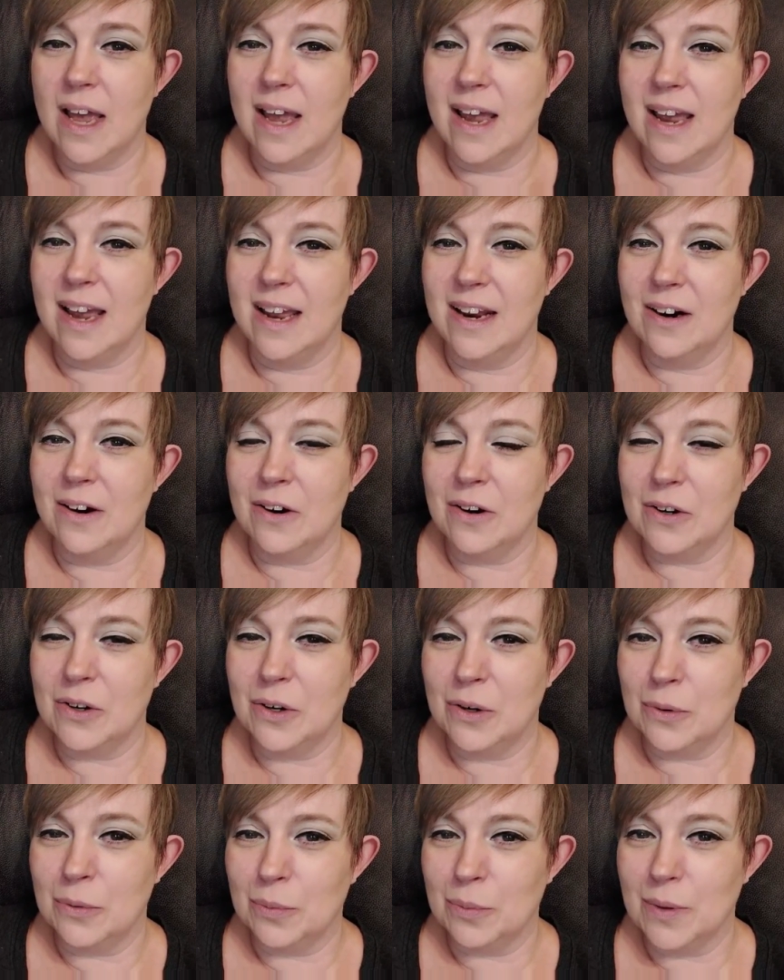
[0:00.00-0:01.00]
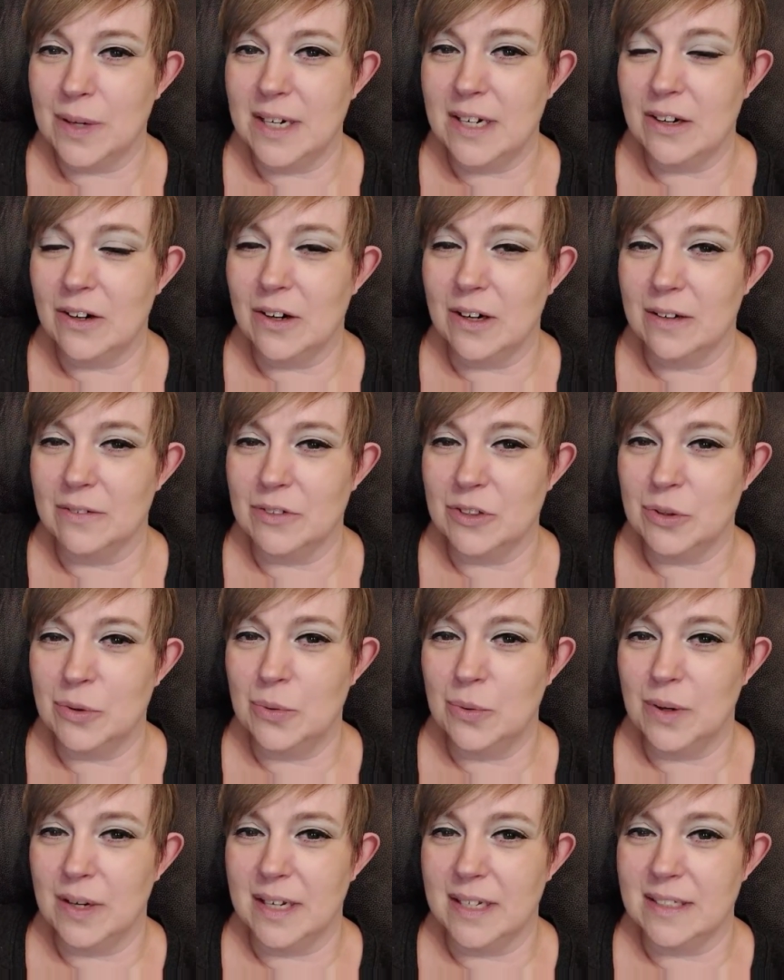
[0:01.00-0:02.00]
And her career of
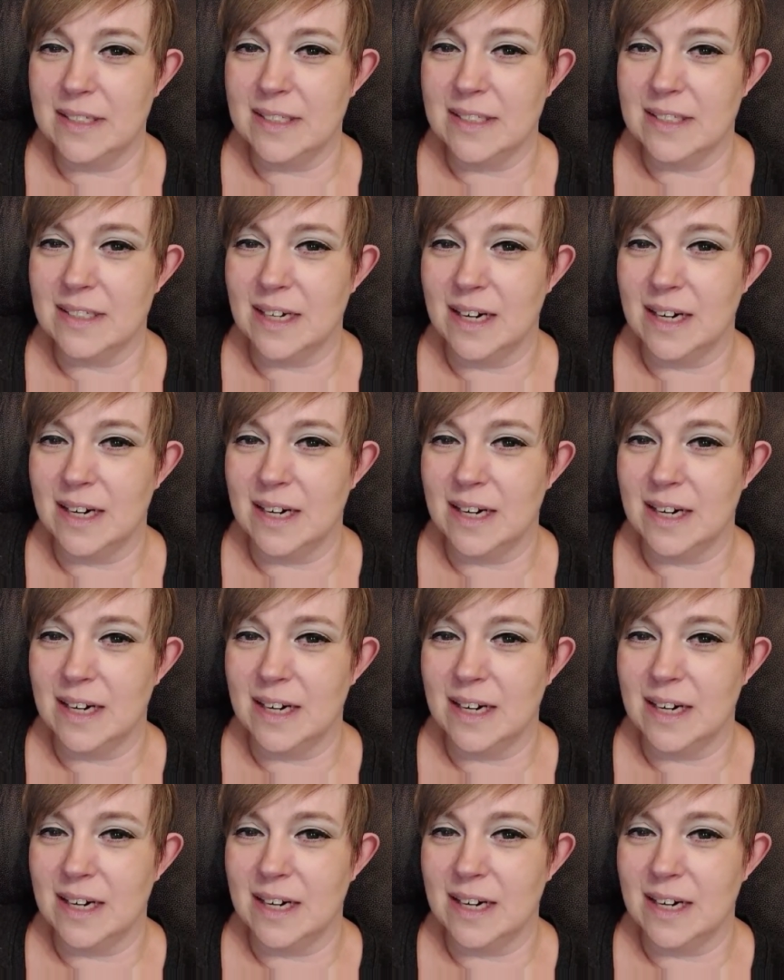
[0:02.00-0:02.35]
choice,